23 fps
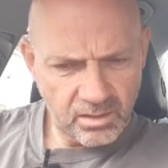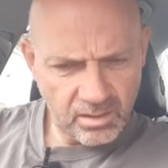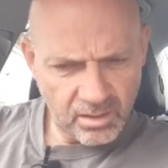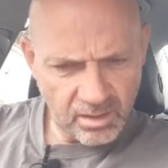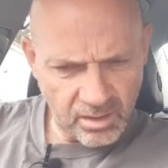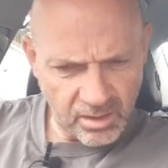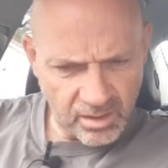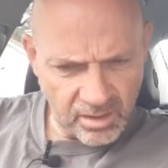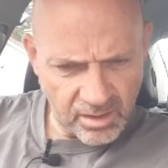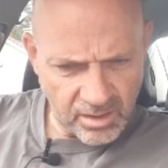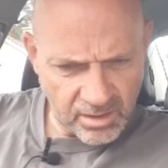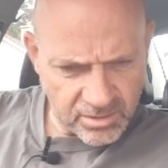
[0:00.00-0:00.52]

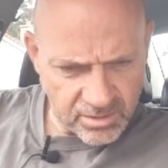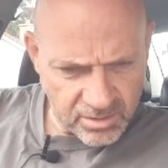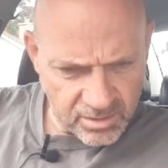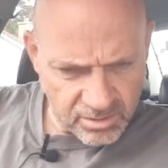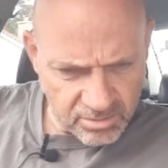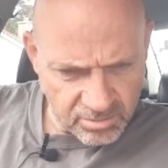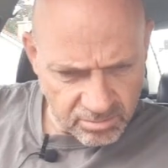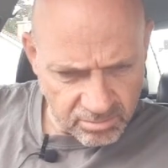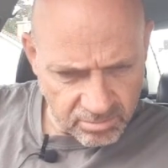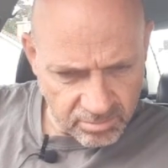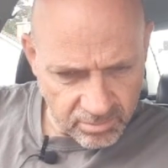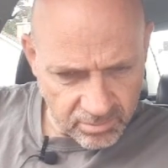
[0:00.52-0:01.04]
is,
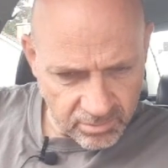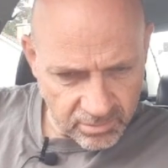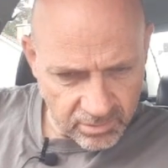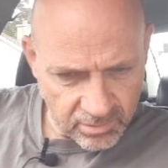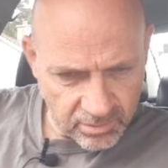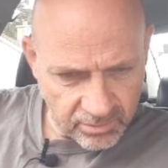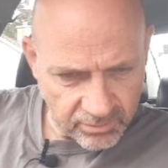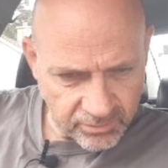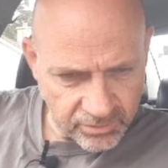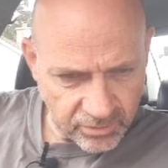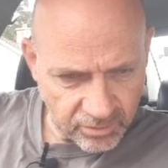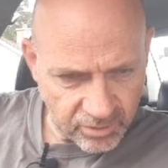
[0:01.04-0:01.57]

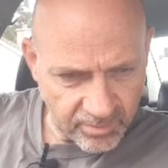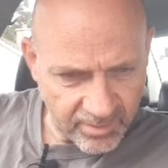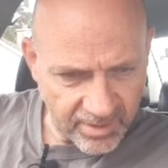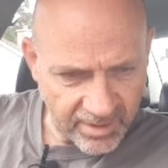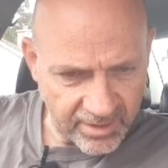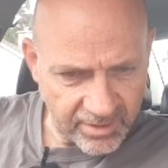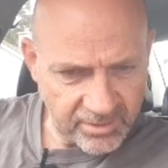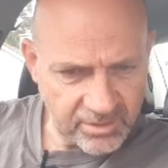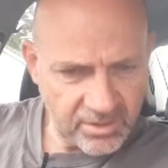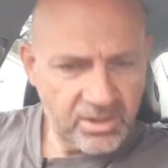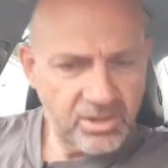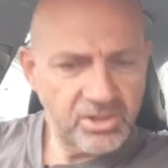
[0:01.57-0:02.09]
oh, sorry
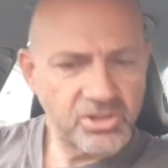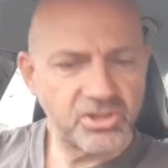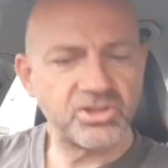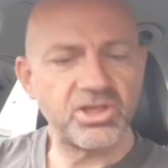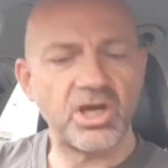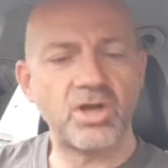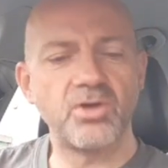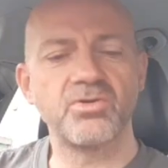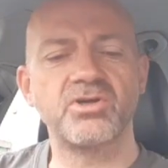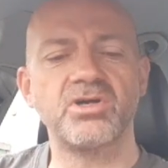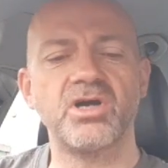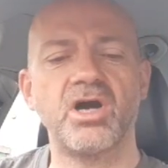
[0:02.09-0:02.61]
about this,
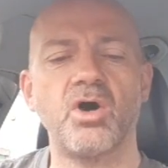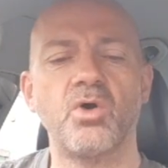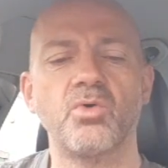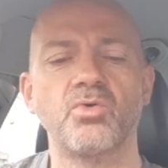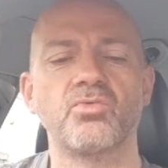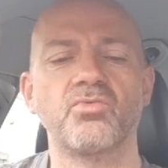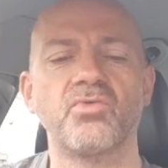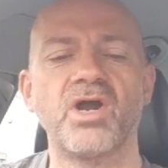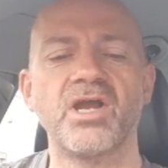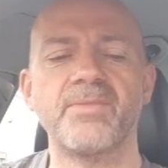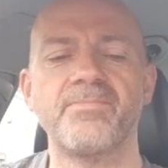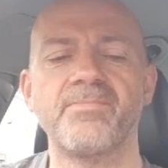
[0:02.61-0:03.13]
Stone
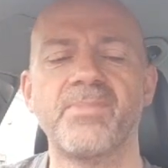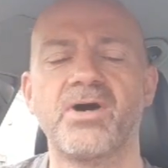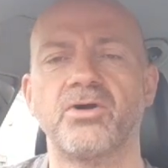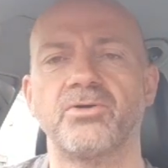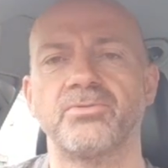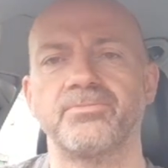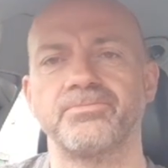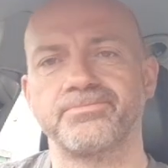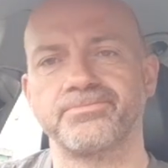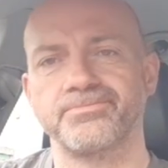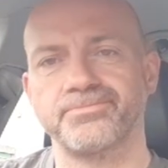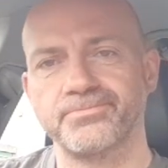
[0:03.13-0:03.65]
Cold,
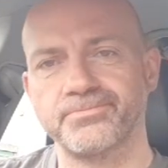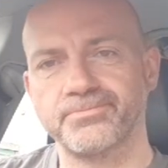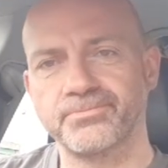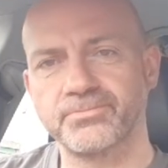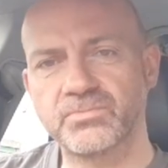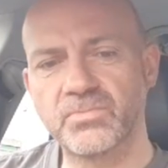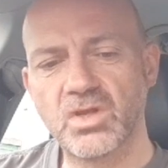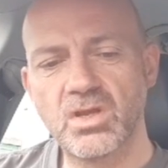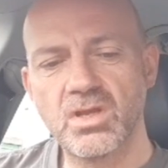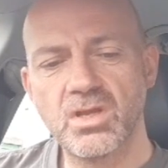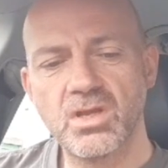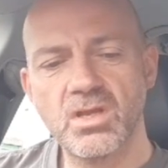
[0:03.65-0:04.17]
Rainbow.
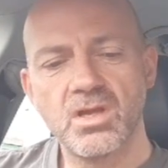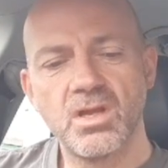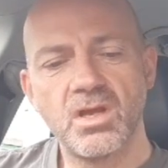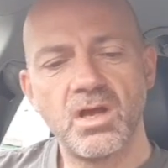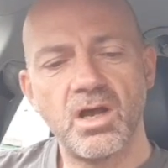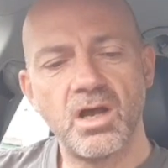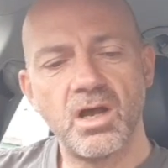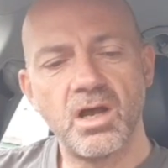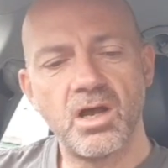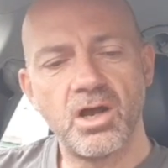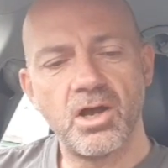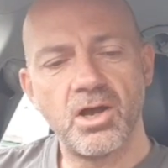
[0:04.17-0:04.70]

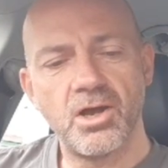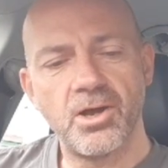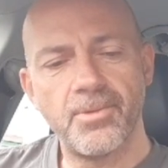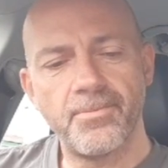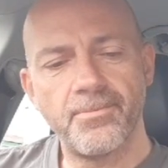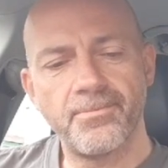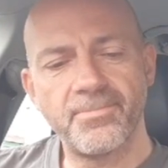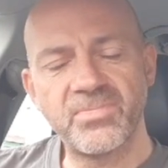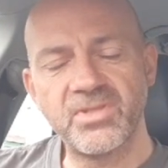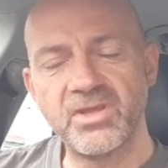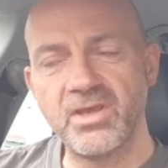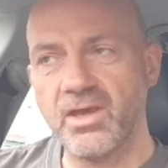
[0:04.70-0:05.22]

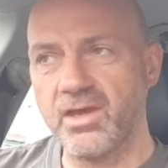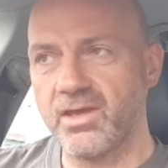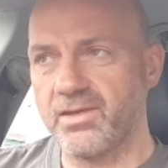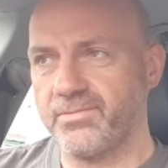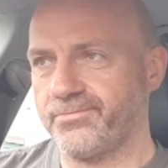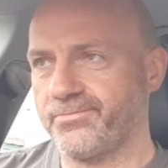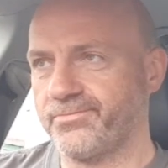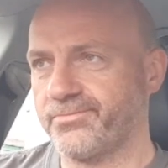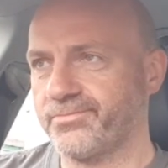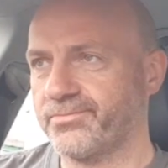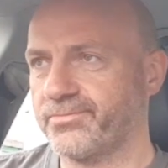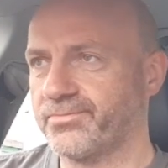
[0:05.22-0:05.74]
Yeah,
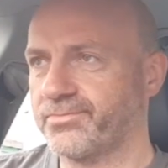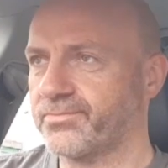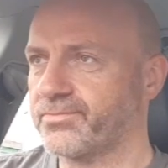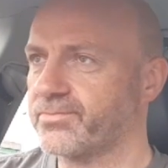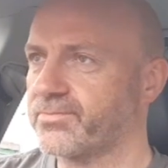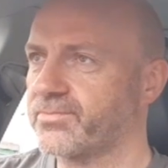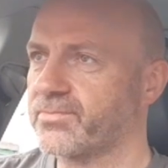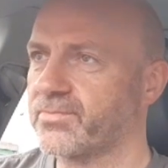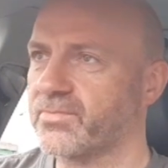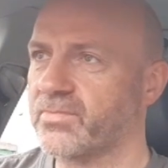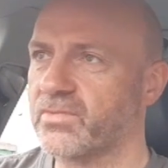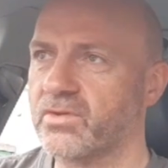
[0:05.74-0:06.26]

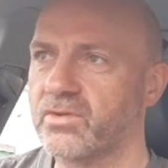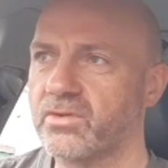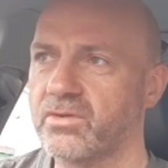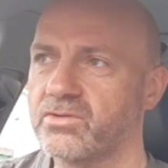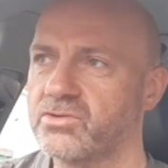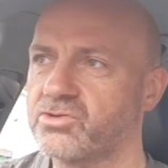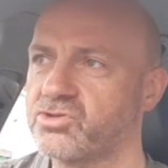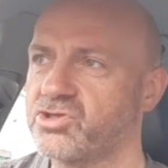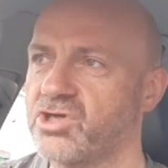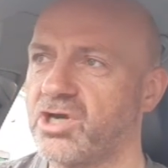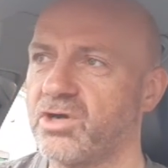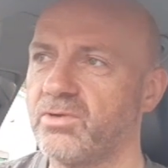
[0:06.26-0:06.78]

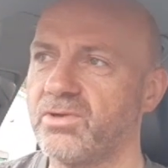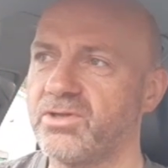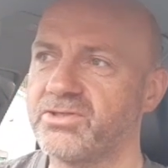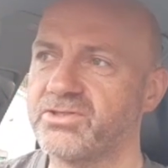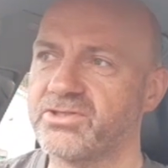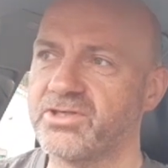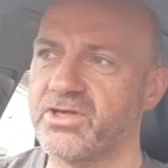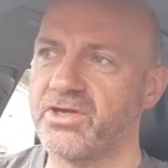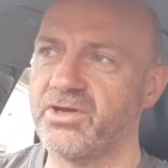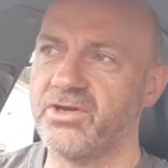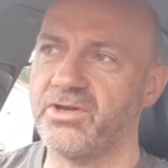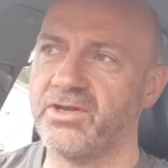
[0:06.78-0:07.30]
Jolyn
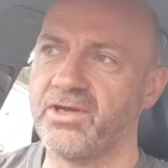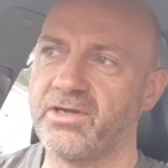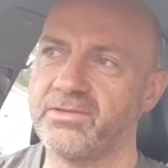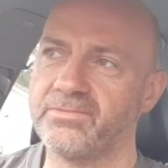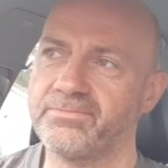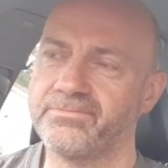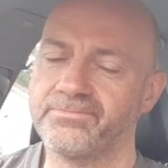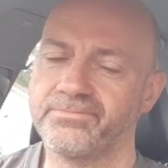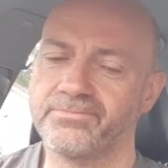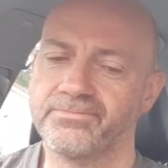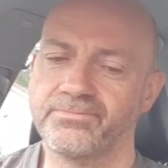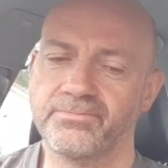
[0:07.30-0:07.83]
Turner,
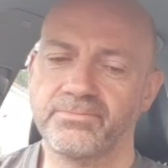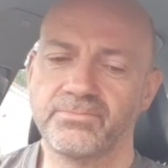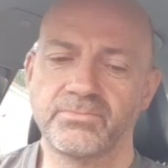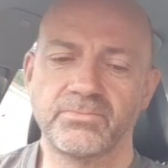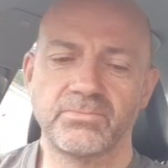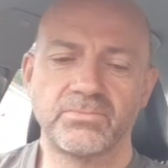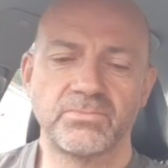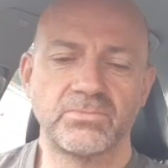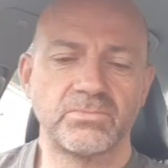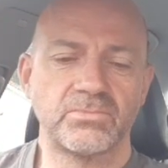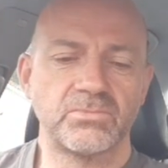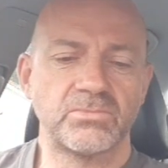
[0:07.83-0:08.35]

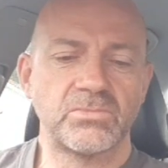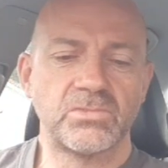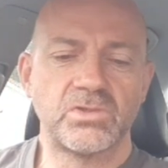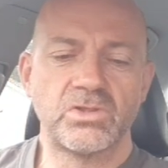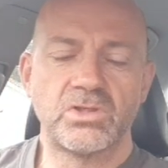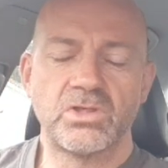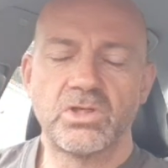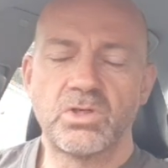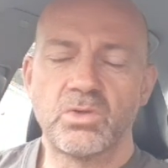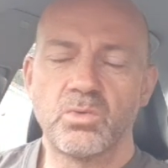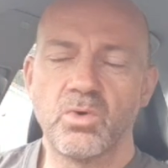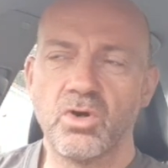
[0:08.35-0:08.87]

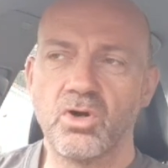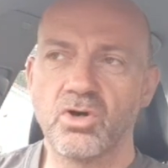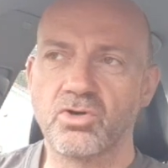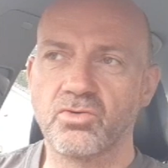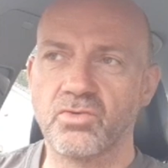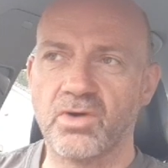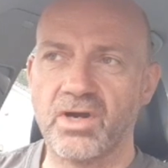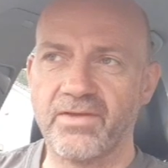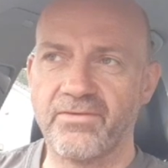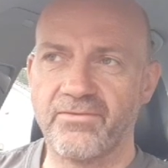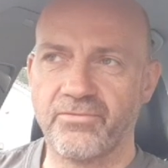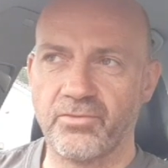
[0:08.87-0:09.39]
what a
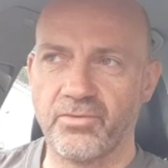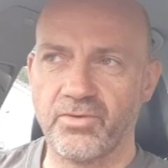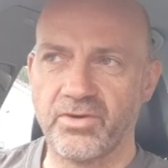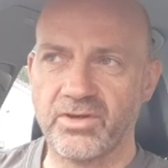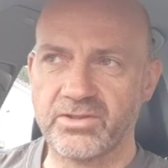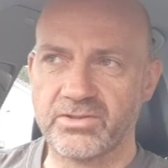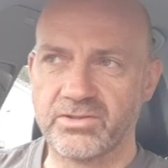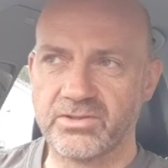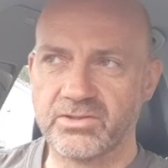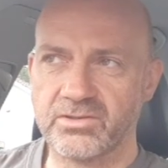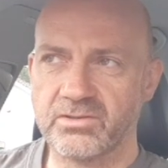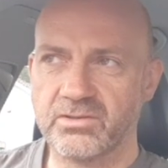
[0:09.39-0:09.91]
great
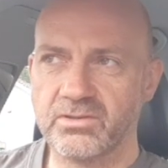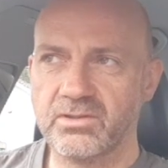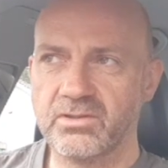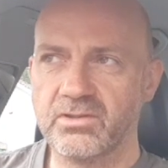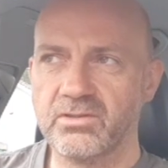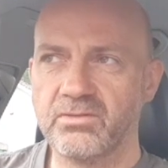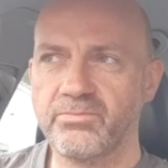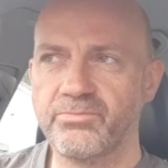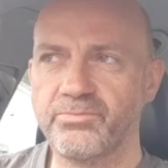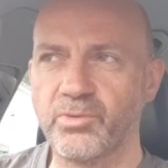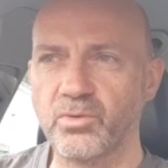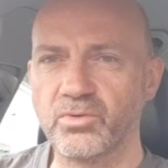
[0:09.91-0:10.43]
voice,
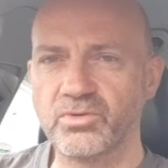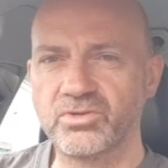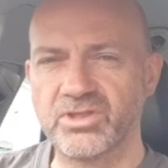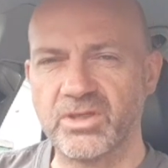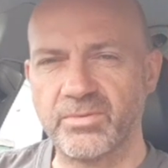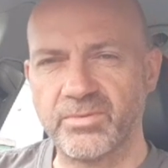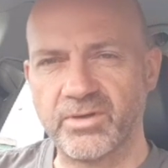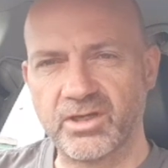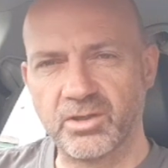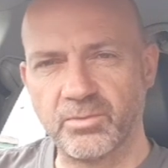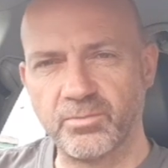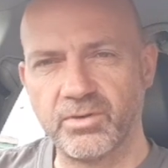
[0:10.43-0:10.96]
brought
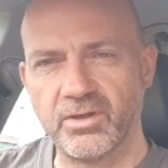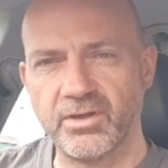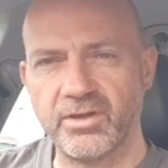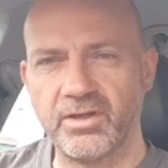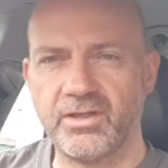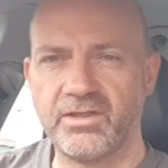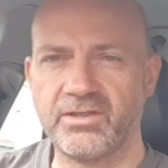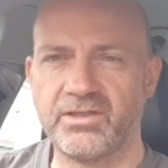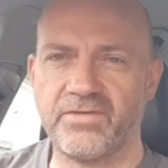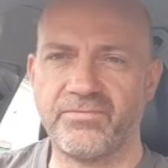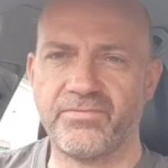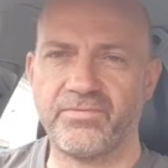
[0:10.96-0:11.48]
something
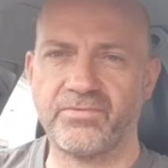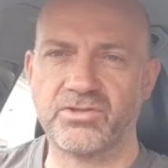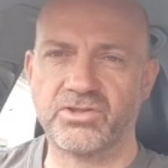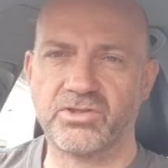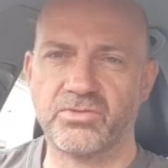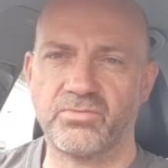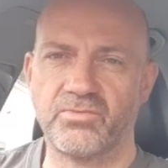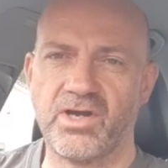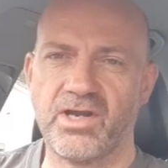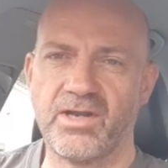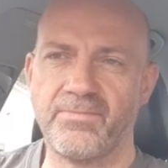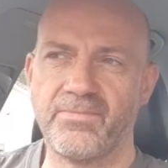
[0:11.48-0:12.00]
completely different
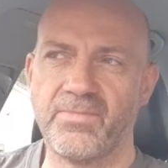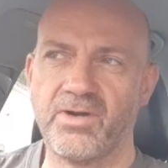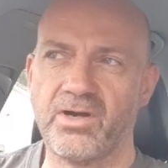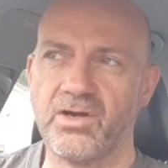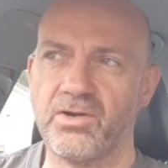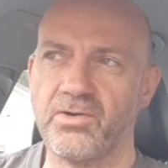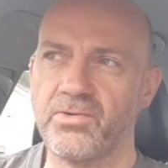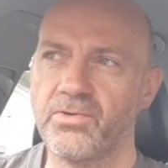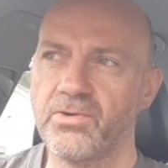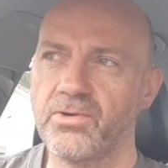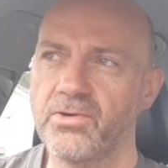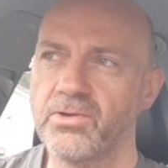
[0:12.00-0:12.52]
to
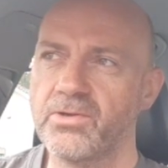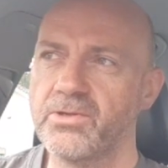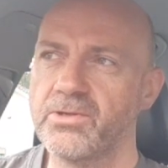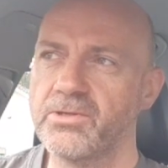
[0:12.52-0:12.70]
Rainbow.